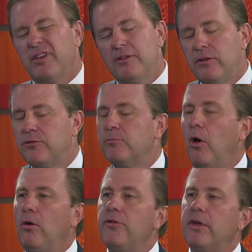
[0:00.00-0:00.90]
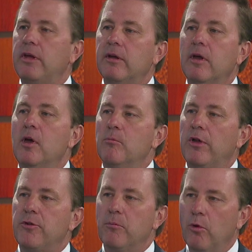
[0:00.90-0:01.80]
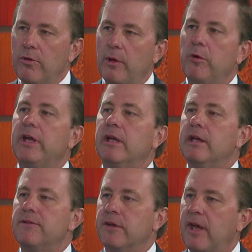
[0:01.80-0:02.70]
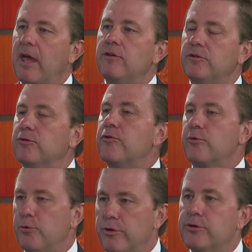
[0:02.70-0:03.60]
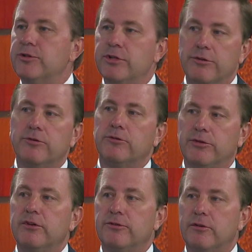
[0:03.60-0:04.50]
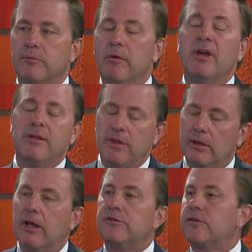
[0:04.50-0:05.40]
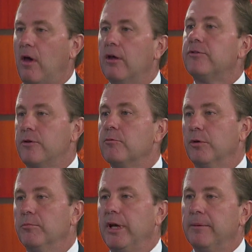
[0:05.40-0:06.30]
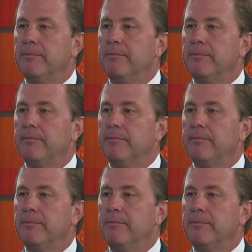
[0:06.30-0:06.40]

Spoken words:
It's a small thing, but the more that we can get the cases through the judicial system, the less cost there will be.